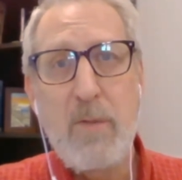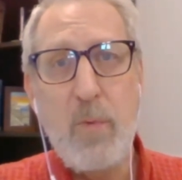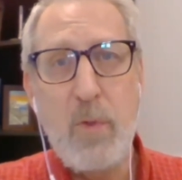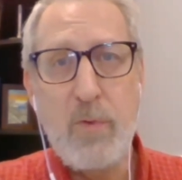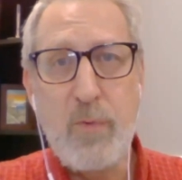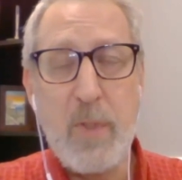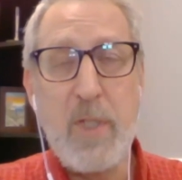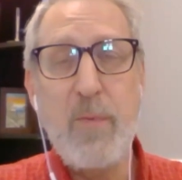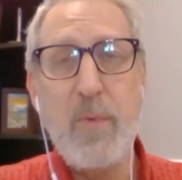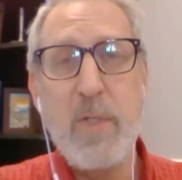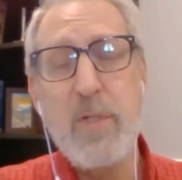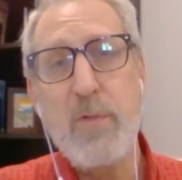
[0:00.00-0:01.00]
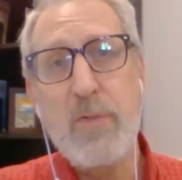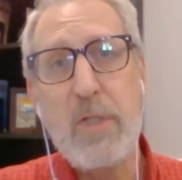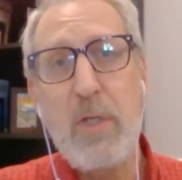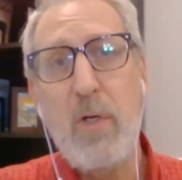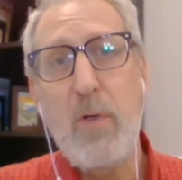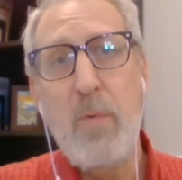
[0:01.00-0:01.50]
23 years
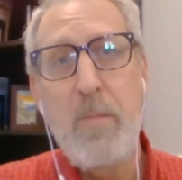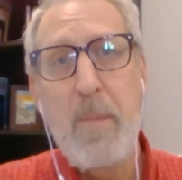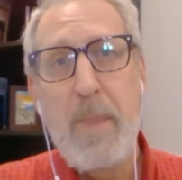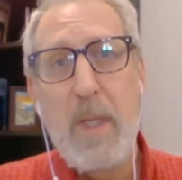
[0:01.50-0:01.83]
ago.